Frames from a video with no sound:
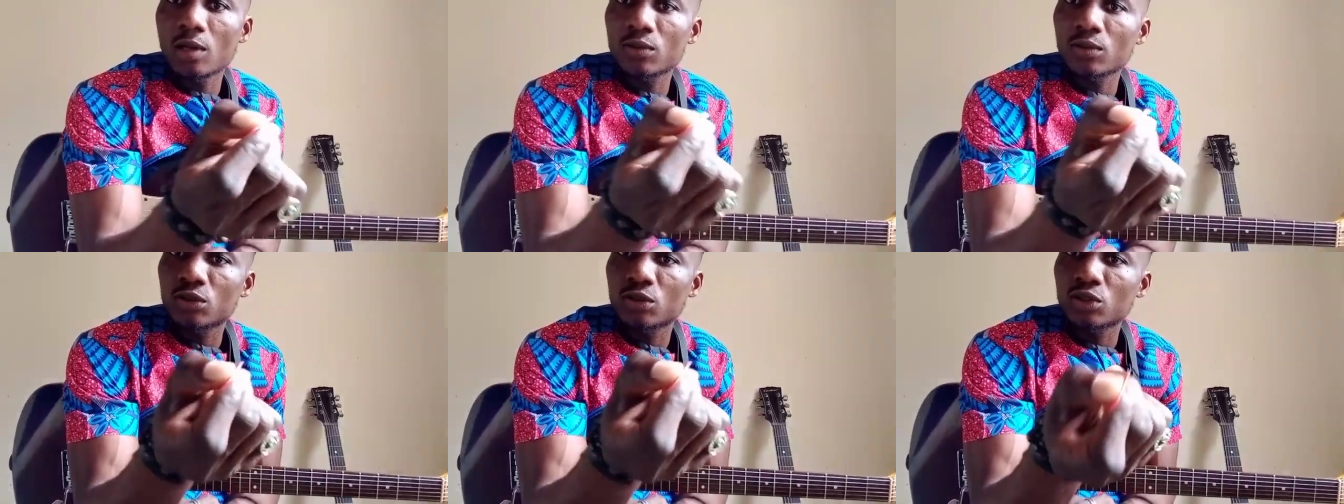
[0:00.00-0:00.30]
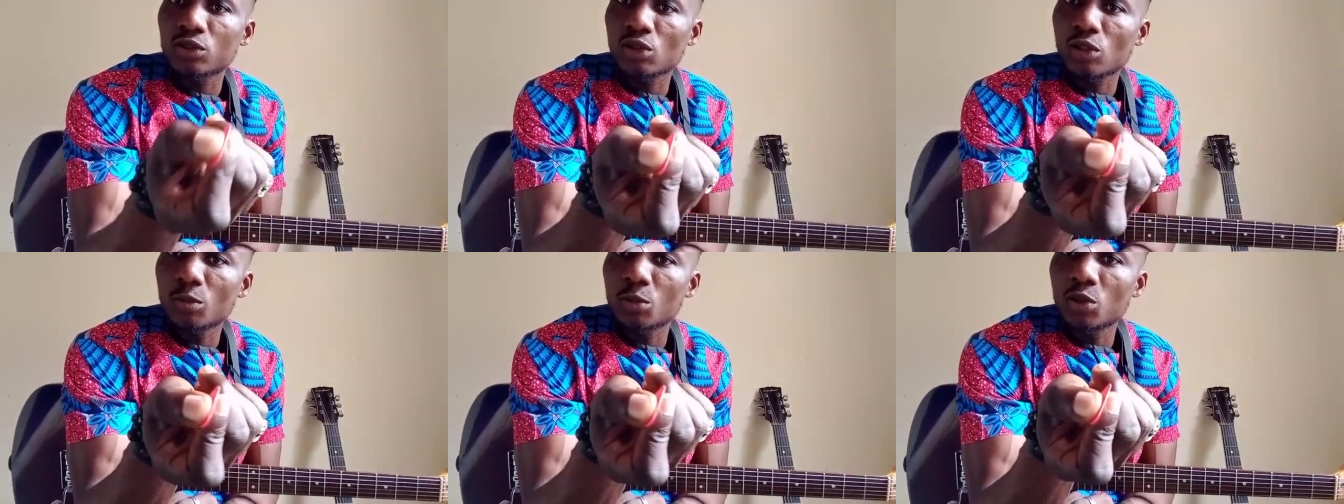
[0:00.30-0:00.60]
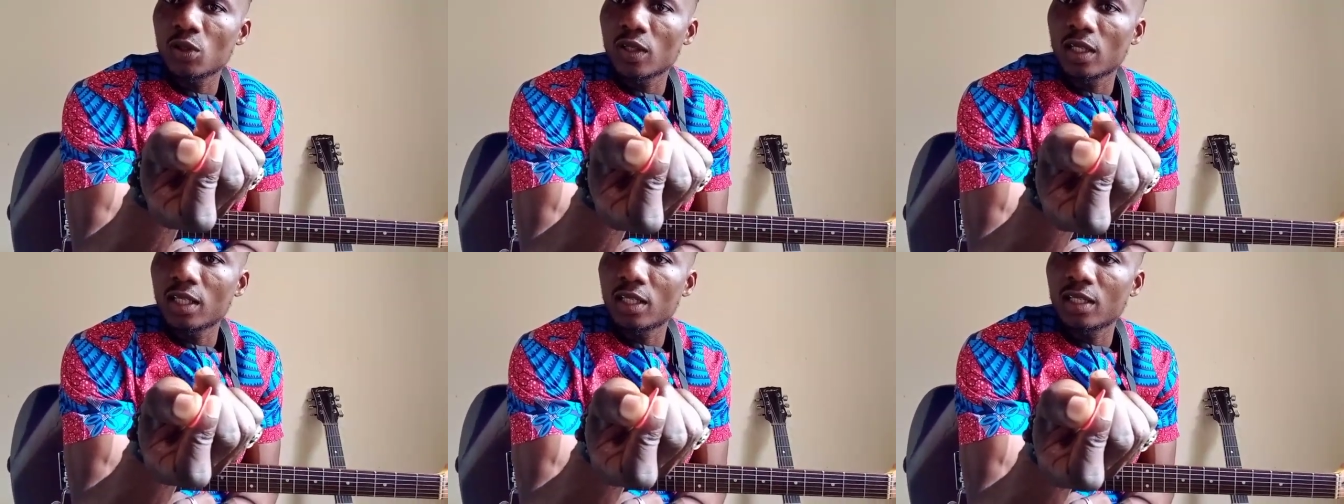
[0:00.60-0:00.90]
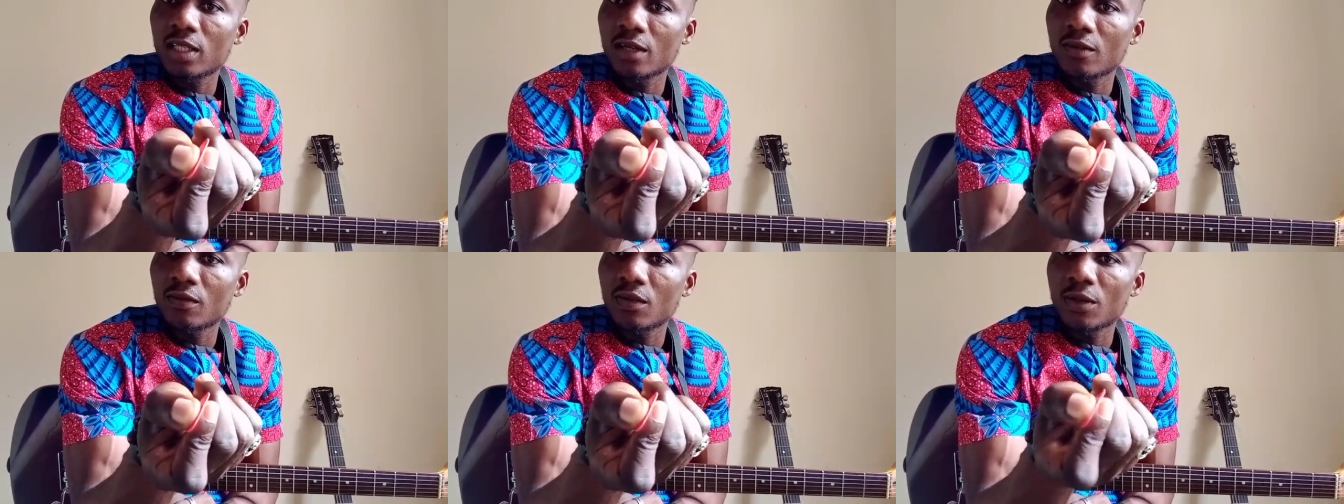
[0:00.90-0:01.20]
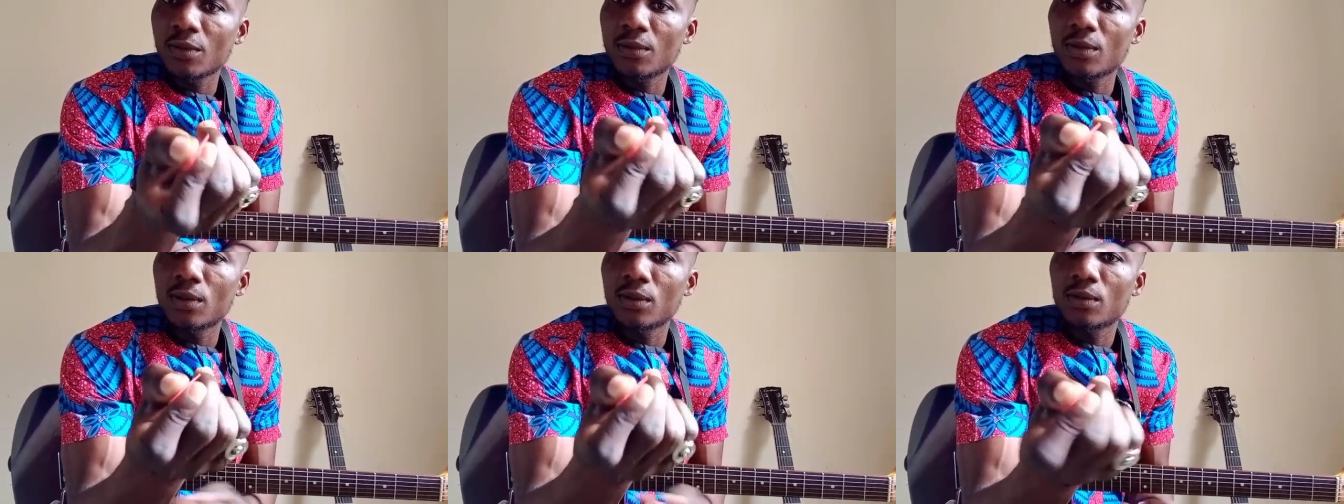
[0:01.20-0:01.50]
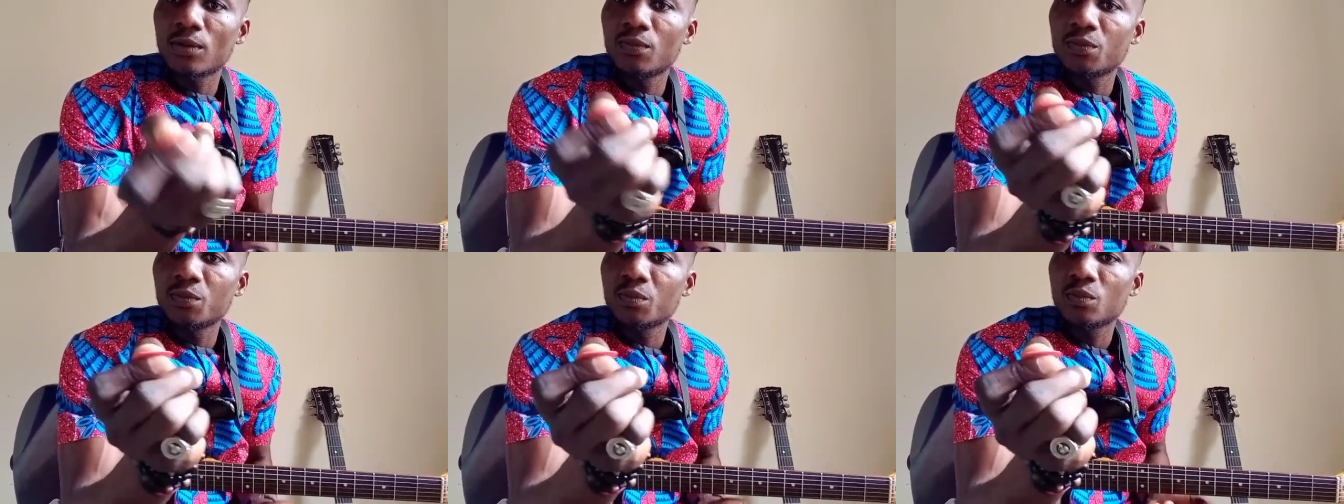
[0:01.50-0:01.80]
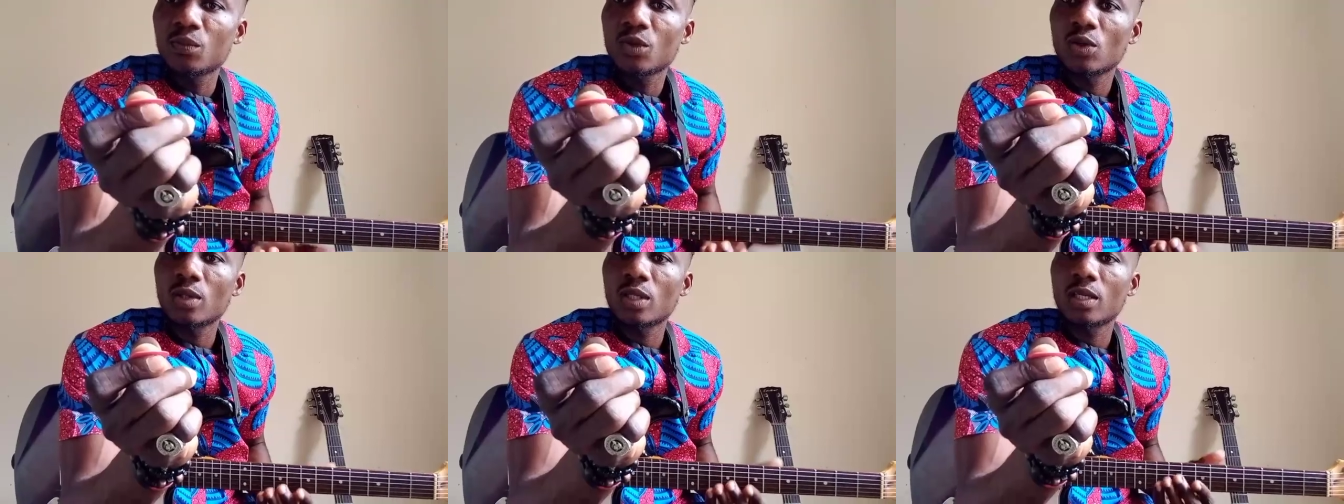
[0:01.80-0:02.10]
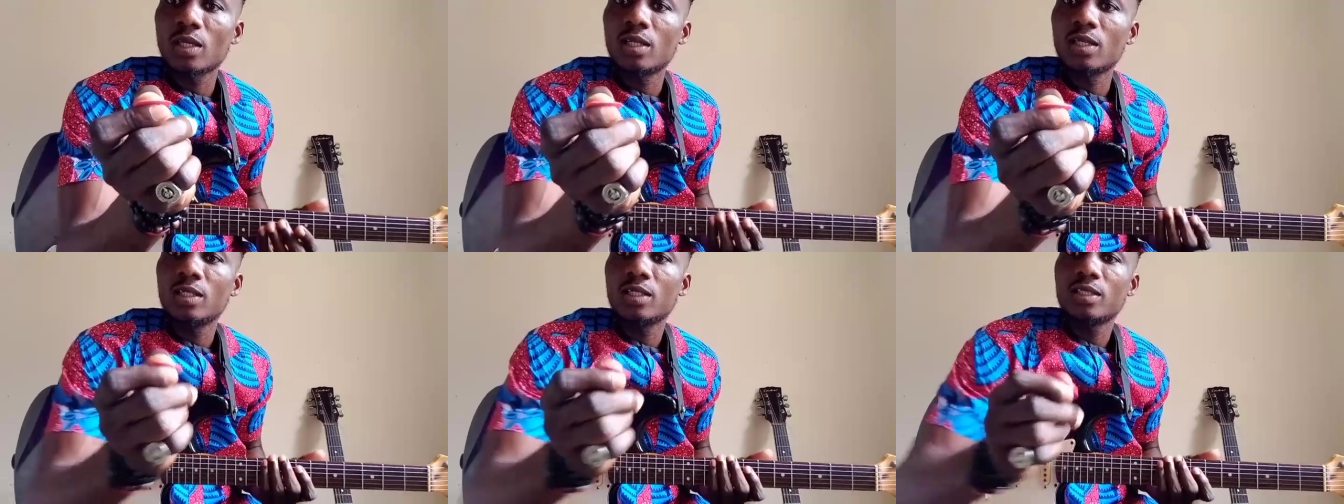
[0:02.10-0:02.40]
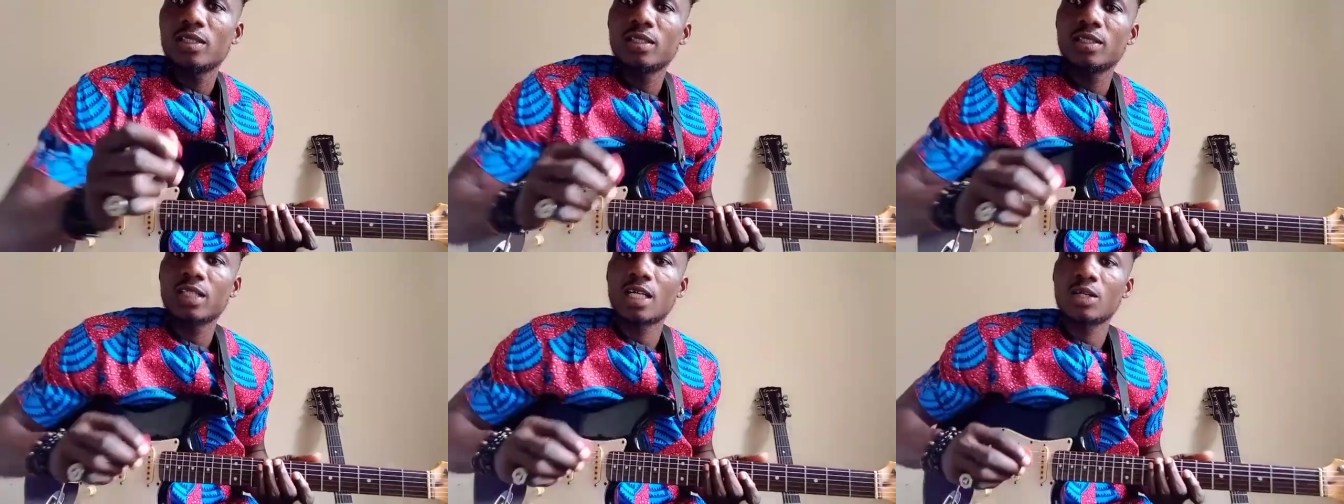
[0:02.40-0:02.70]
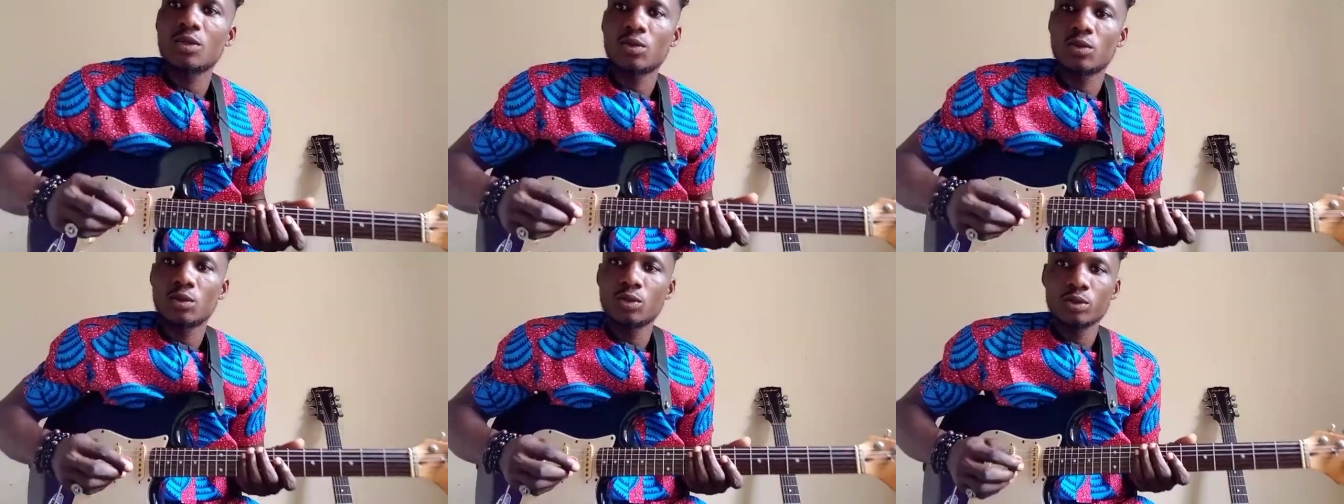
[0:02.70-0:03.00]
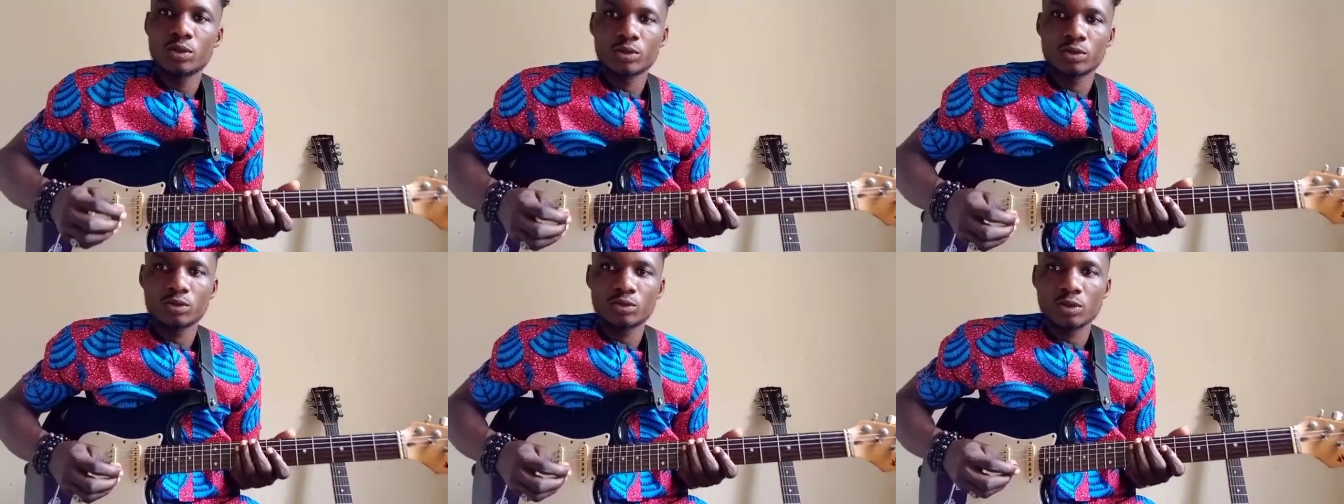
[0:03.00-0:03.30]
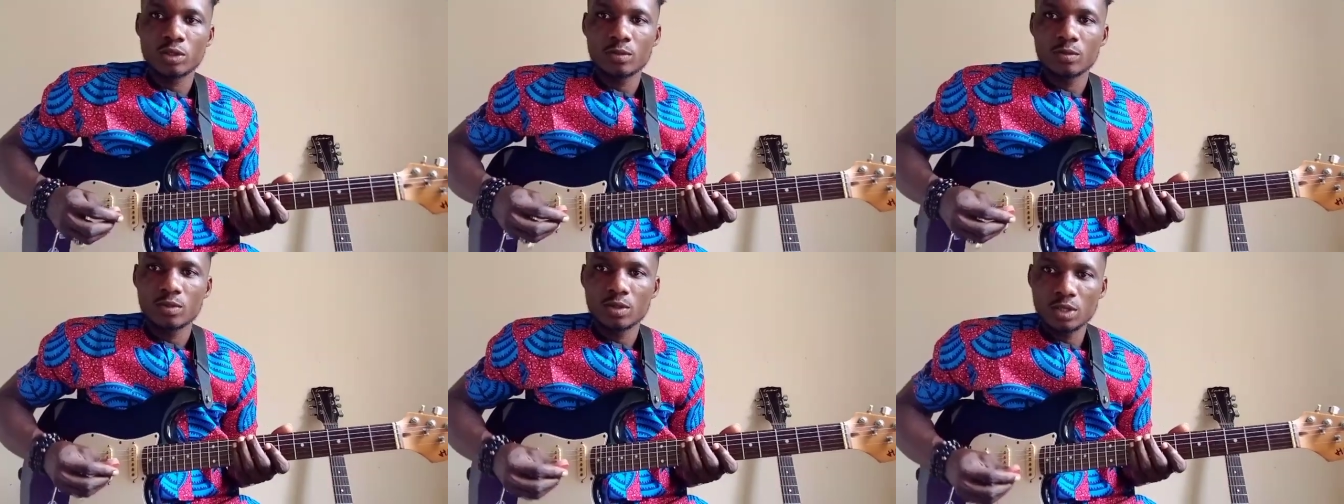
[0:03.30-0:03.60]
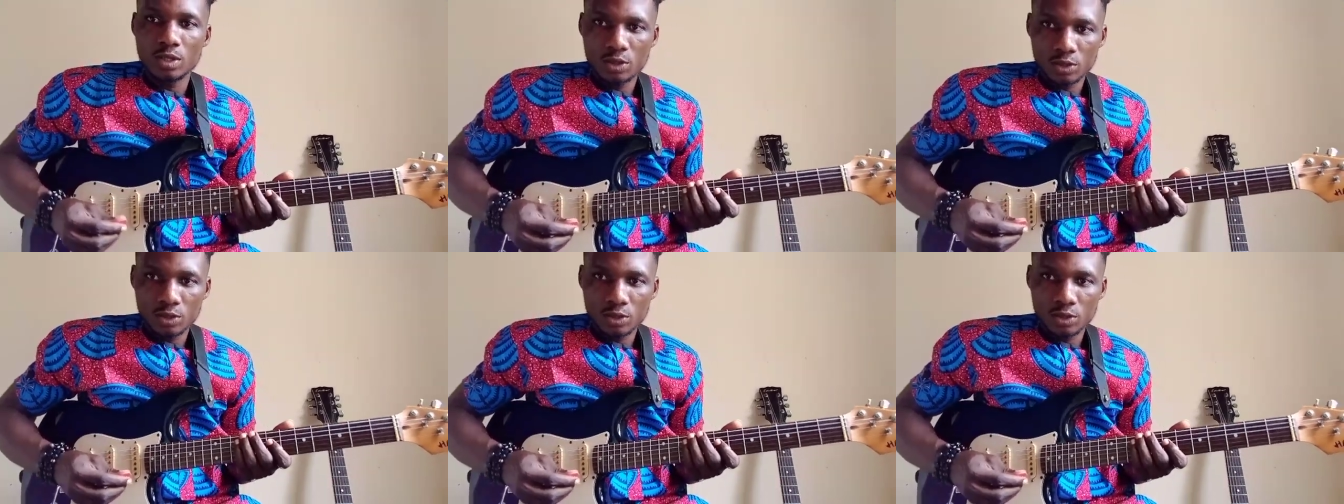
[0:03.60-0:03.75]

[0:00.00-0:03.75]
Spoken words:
how to strum your guitar very well. Okay, this is how you hold your strum.